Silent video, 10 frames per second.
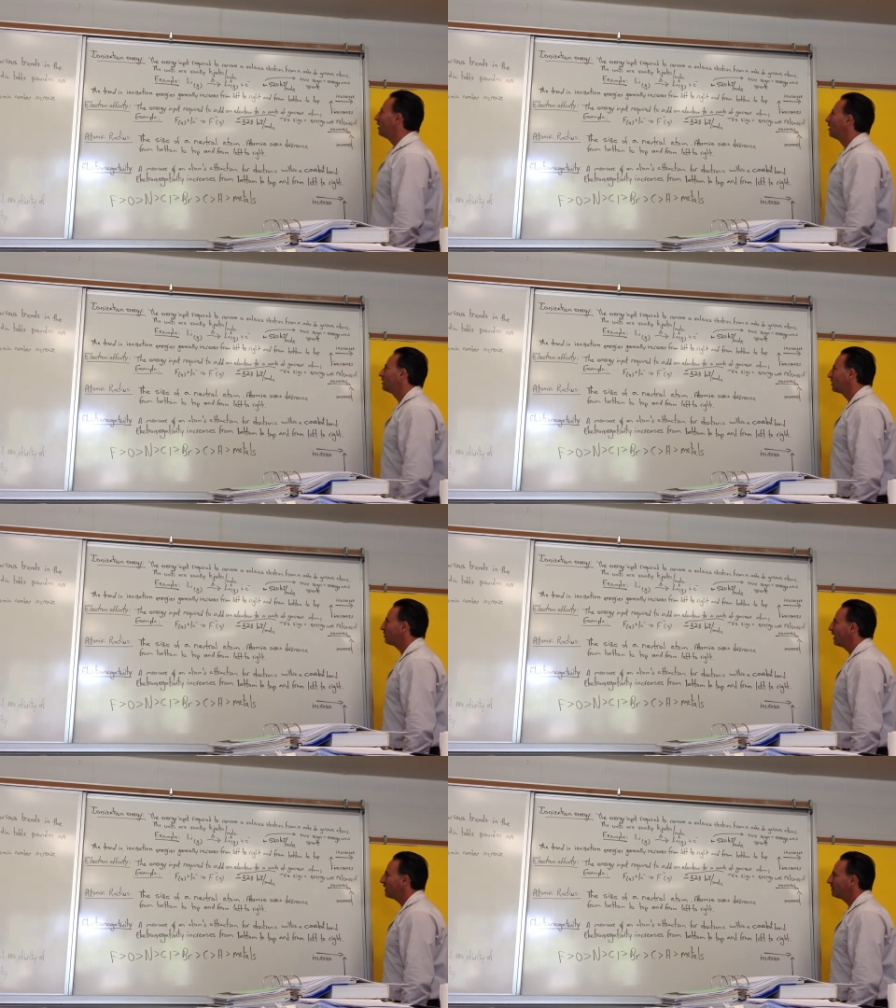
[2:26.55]
On the
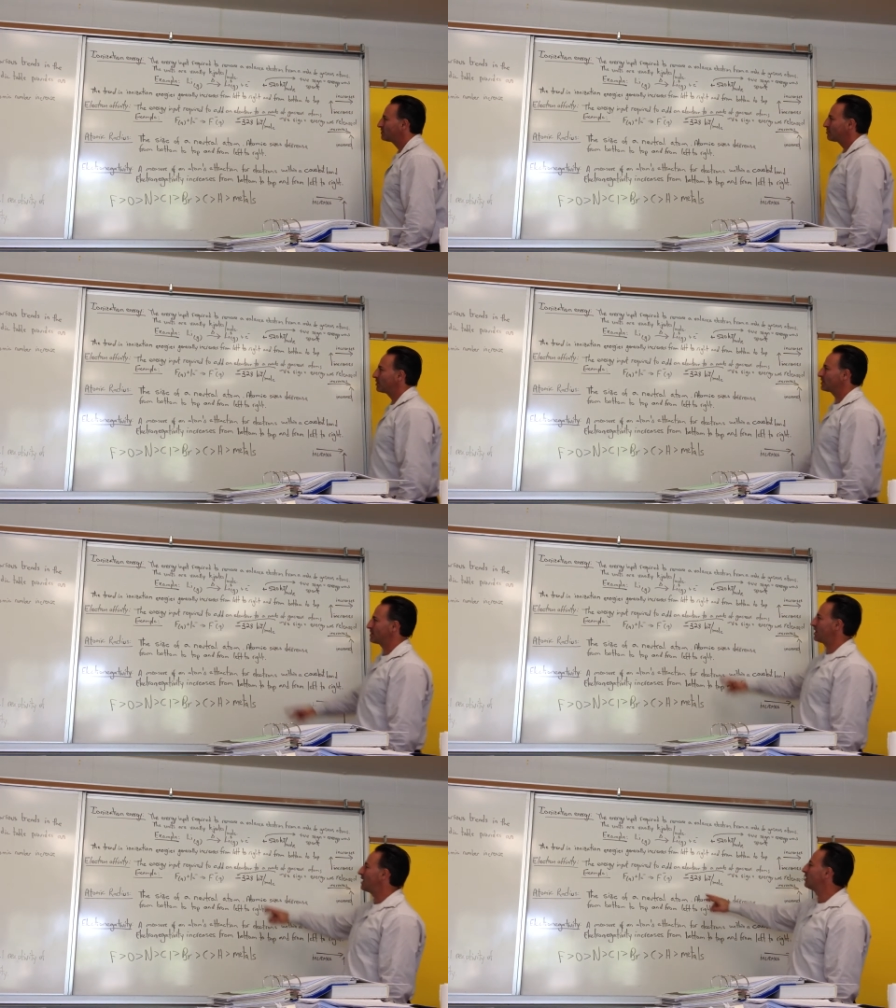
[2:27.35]
other hand, if something has
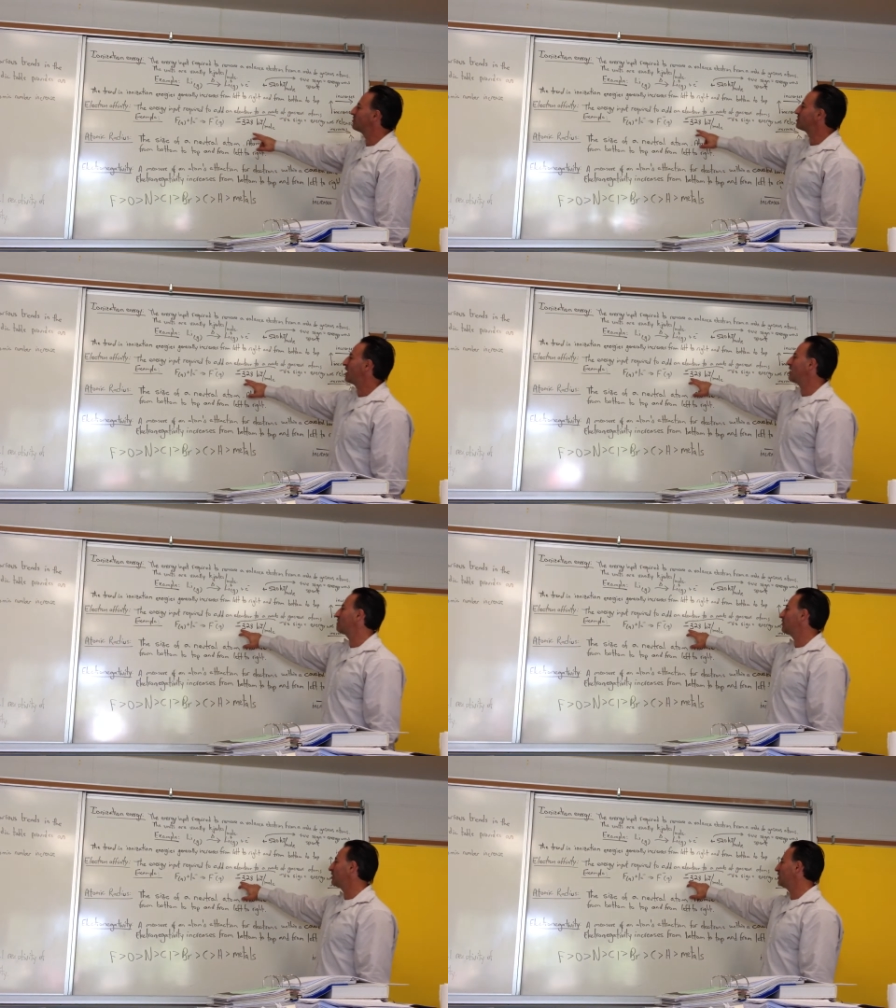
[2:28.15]
a negative sign in
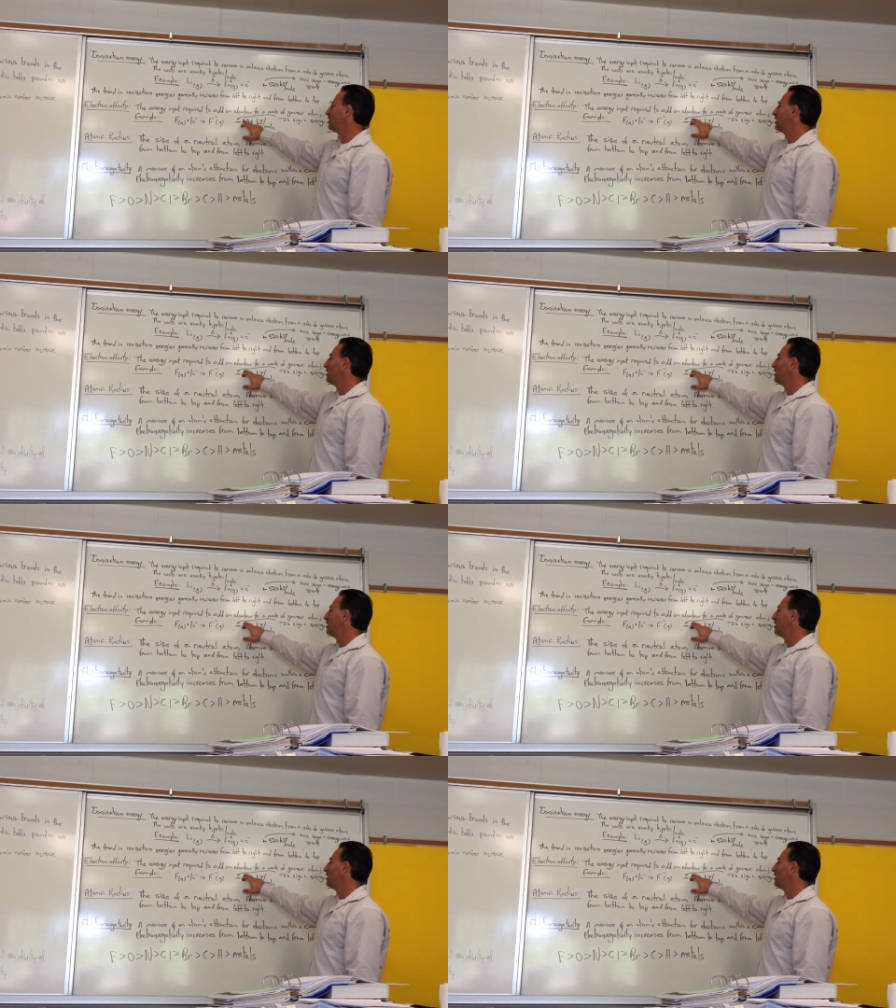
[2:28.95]
front of it,